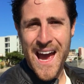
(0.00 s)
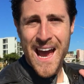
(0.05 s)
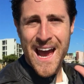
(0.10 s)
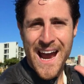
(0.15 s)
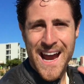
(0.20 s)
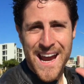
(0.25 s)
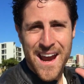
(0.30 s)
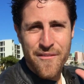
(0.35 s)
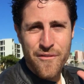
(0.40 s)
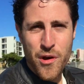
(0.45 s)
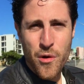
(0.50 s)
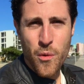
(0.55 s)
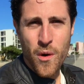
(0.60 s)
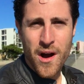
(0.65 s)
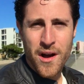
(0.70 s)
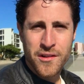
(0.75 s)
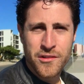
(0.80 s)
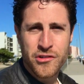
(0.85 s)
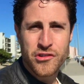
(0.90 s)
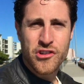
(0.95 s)
Hey
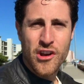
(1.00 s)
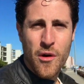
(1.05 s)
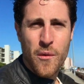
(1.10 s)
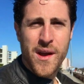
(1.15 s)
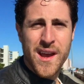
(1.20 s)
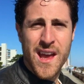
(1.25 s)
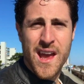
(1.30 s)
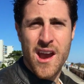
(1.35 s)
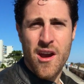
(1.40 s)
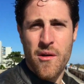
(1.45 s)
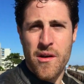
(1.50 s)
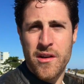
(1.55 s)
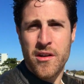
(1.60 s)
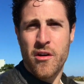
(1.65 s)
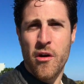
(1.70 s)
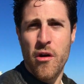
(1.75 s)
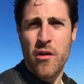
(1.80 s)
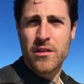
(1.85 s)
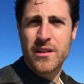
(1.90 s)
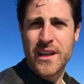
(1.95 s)
everyone, Joey here, and
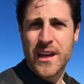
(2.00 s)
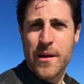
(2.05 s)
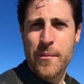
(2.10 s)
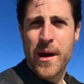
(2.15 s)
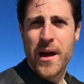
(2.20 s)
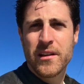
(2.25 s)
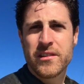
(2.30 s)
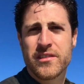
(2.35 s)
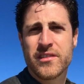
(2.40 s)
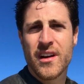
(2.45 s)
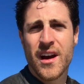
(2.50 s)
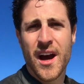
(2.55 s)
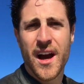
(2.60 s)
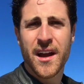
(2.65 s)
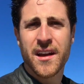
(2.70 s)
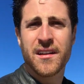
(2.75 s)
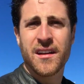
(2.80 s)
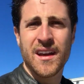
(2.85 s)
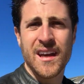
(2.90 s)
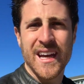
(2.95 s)
currently I'm
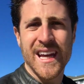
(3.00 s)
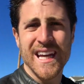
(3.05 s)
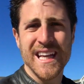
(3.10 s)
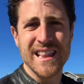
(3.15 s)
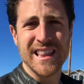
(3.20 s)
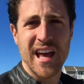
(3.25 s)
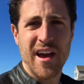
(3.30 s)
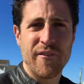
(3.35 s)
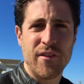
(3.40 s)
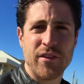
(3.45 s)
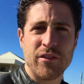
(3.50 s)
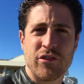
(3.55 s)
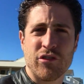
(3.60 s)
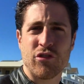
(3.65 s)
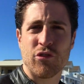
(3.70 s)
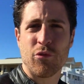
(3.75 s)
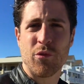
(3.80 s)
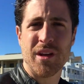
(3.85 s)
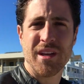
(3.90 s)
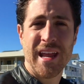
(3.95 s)
outside 11th
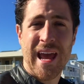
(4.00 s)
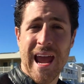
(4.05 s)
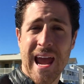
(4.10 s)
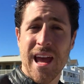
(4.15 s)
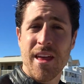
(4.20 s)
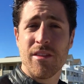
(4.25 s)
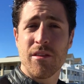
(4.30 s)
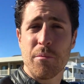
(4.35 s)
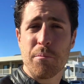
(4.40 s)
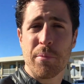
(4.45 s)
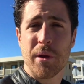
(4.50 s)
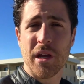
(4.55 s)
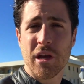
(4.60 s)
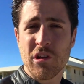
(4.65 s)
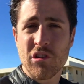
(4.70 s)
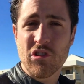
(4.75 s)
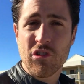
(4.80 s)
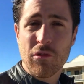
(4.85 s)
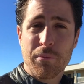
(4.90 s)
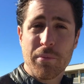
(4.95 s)
Street and the
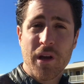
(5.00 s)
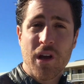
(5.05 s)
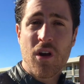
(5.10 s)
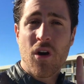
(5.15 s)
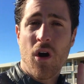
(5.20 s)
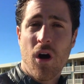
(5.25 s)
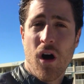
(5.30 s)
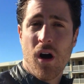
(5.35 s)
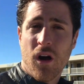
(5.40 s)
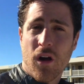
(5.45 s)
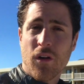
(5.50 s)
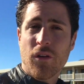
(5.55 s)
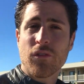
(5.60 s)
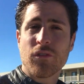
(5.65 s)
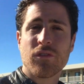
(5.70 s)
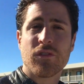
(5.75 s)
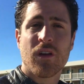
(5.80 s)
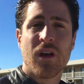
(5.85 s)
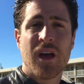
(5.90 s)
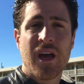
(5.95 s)
beach
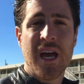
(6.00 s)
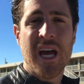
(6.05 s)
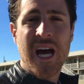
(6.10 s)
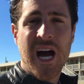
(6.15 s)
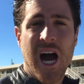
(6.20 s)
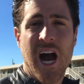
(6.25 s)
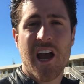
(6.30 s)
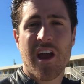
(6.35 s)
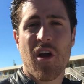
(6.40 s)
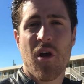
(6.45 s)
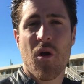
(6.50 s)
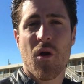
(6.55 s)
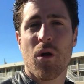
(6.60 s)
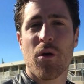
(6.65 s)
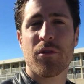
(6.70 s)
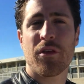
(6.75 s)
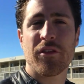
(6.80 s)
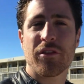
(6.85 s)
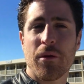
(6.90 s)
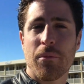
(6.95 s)
because I
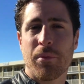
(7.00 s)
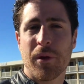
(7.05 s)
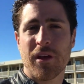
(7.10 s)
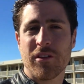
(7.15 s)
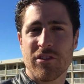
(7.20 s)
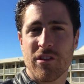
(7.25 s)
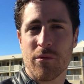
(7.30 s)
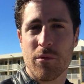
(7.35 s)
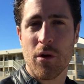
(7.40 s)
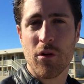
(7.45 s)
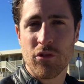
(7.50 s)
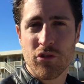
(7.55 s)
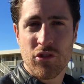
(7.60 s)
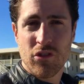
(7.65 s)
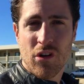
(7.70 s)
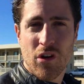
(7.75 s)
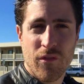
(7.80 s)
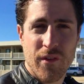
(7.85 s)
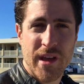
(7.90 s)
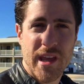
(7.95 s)
heard that the beach
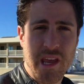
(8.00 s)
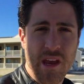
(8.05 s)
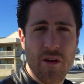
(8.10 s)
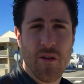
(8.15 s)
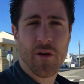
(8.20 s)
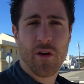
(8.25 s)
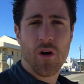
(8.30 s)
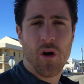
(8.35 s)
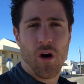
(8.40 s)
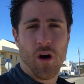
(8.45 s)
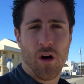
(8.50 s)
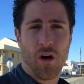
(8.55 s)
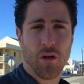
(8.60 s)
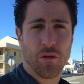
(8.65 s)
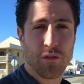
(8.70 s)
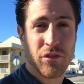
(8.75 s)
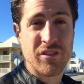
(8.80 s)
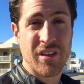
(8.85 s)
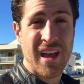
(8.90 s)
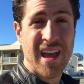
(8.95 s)
erosion over here
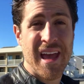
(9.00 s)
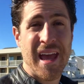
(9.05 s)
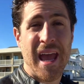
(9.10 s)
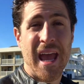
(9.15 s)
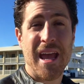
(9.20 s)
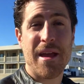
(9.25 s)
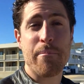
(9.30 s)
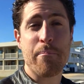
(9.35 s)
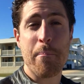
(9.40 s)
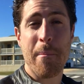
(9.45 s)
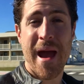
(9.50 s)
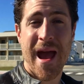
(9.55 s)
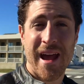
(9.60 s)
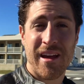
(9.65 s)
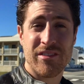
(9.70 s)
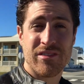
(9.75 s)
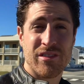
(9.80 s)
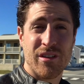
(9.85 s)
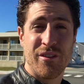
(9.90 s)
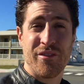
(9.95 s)
caused a
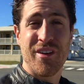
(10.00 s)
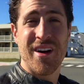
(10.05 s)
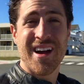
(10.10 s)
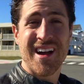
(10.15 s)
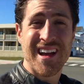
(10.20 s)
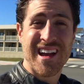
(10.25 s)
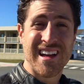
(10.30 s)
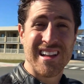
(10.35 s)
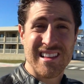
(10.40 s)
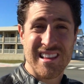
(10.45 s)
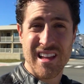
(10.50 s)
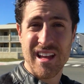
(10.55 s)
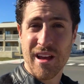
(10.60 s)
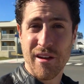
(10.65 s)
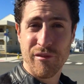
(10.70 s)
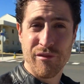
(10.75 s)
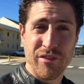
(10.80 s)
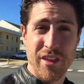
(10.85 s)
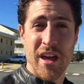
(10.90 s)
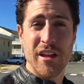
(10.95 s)
massive
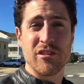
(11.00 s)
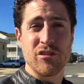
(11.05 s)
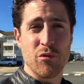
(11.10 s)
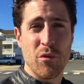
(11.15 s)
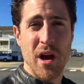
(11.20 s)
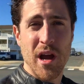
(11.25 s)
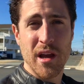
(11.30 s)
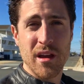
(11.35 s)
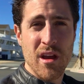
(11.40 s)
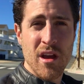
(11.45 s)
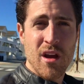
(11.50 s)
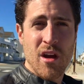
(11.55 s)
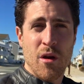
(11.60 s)
cliff. That's right.